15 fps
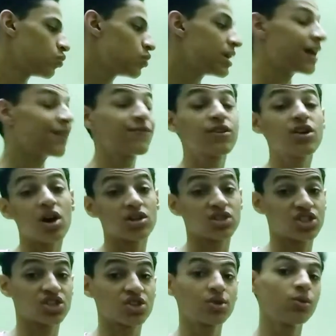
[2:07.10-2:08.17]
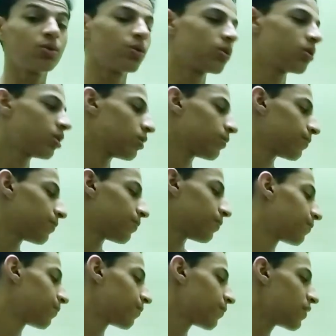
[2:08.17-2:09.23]
We have gone to school.
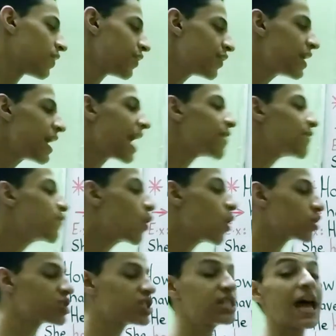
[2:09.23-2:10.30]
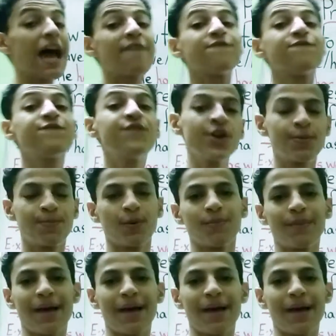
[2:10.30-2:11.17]
They have watched a football